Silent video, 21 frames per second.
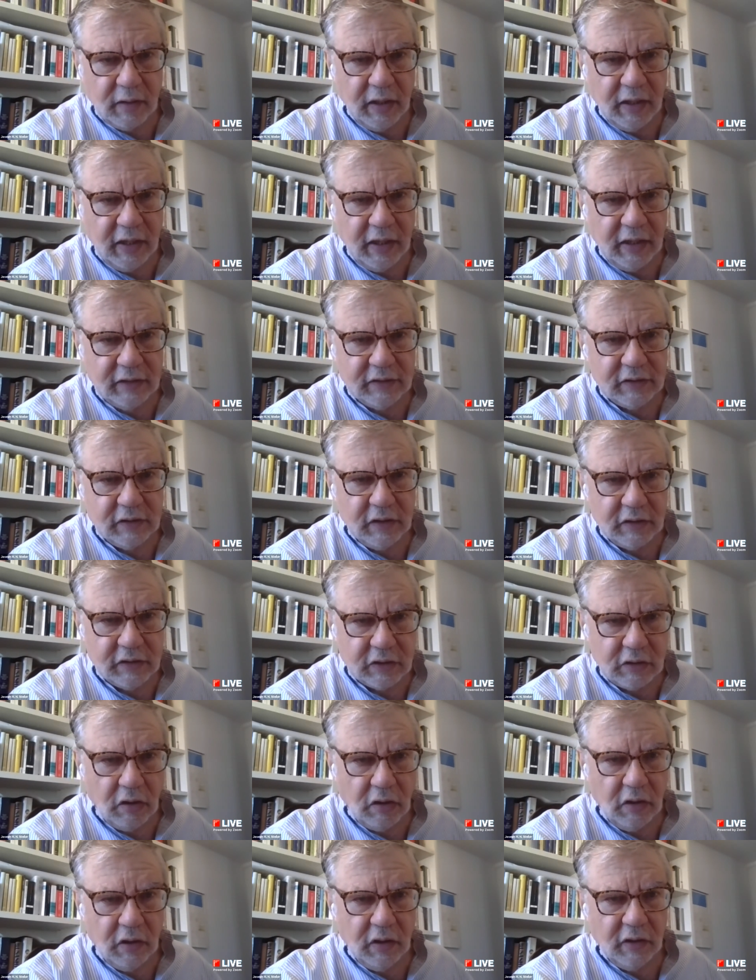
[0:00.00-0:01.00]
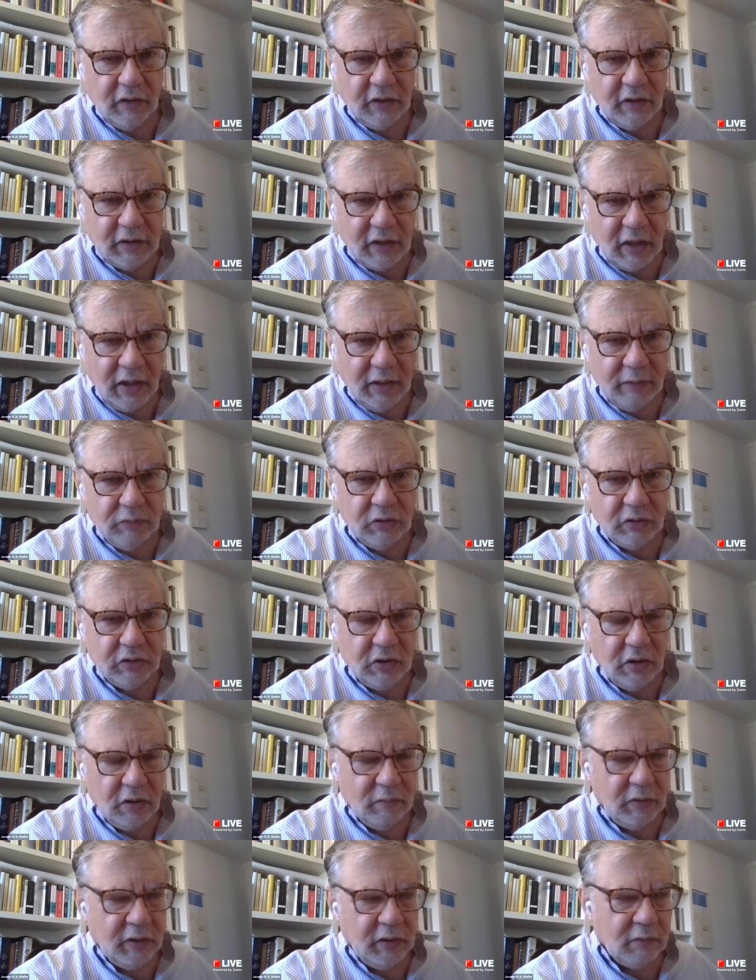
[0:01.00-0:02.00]
as a scholar that I'm
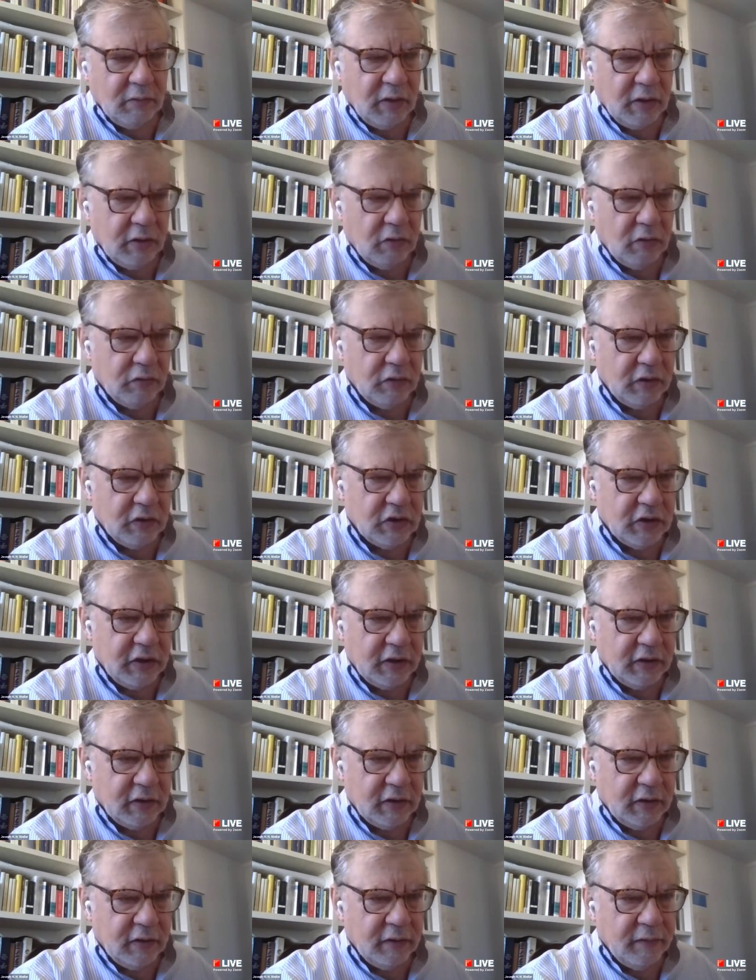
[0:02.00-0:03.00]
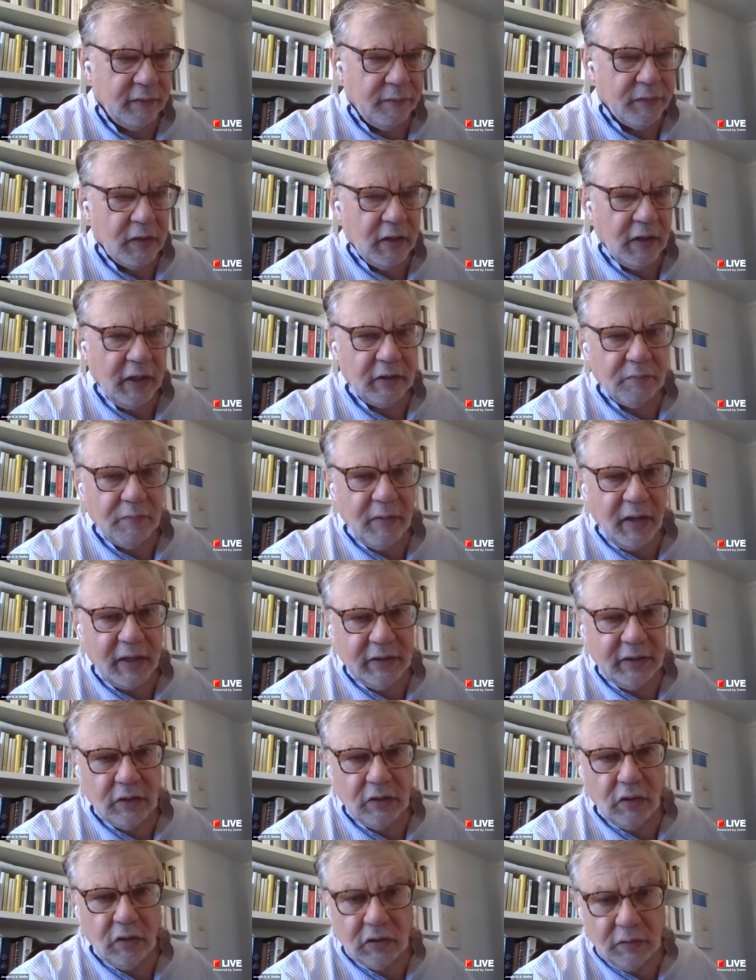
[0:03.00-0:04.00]
determining my own agenda. It
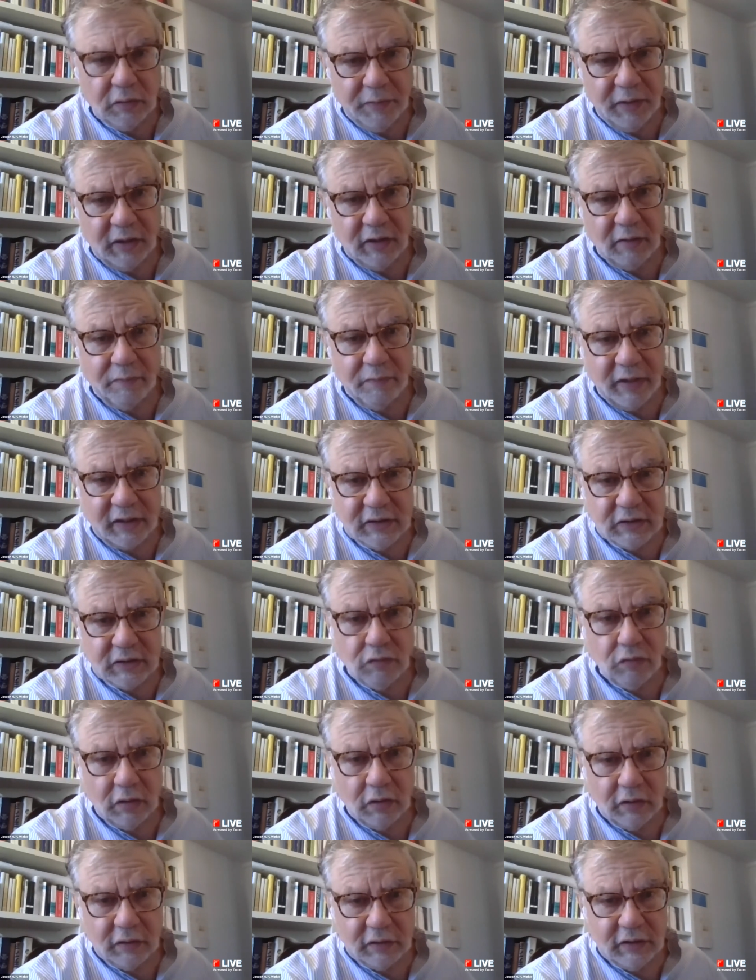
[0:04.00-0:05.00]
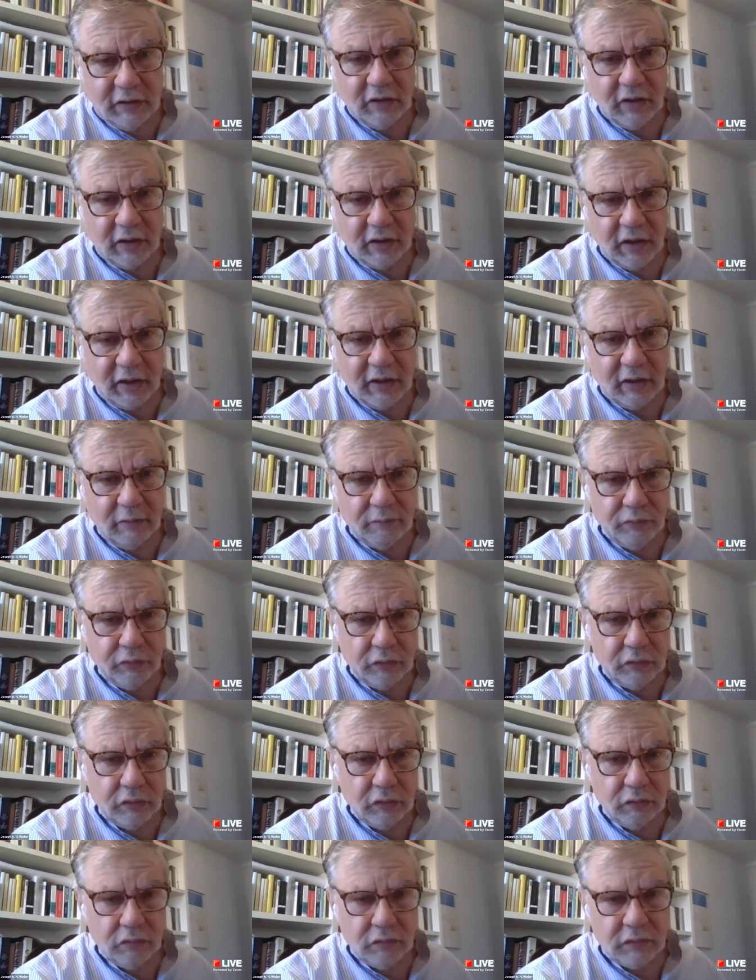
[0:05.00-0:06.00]
might not be the best quality that I can
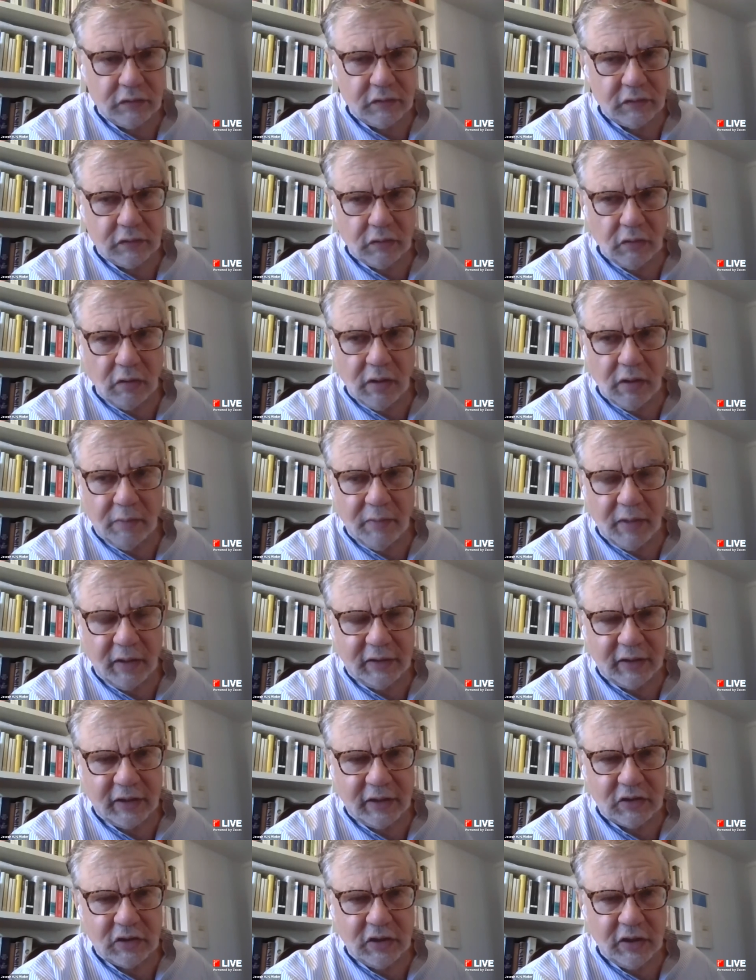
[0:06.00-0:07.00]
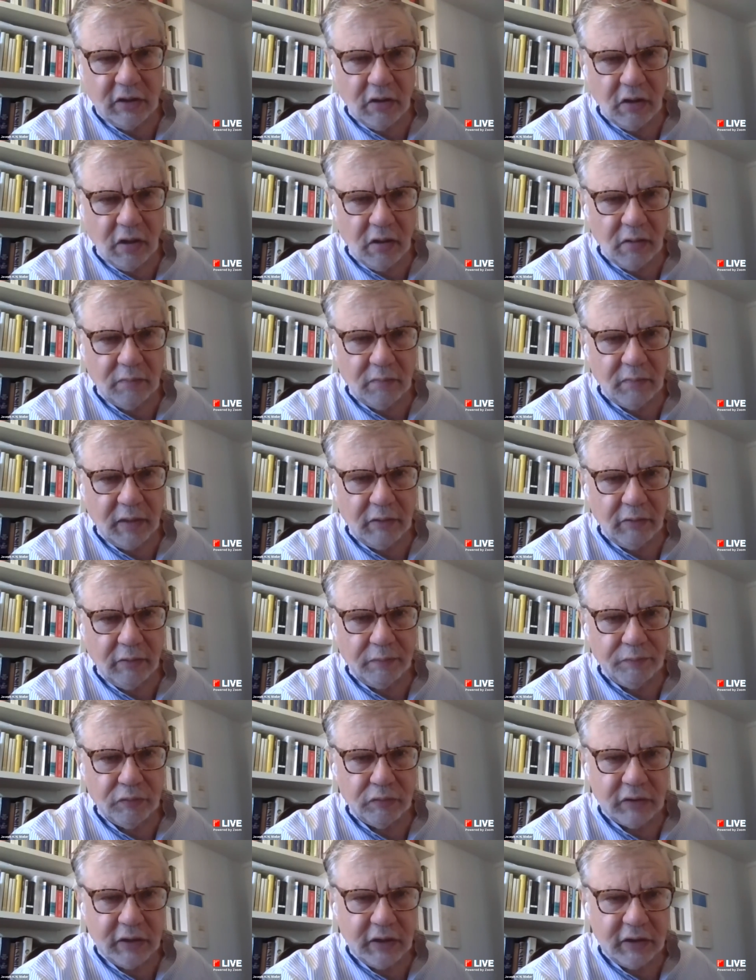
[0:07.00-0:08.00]
produce, so I might actually harm my
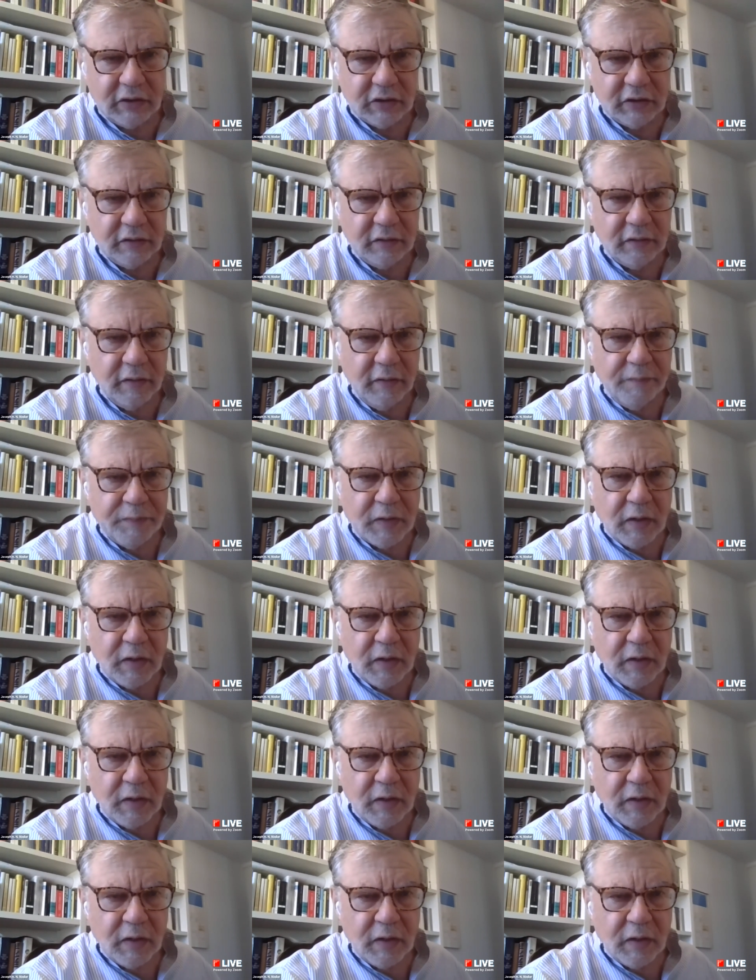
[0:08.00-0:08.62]
reputation.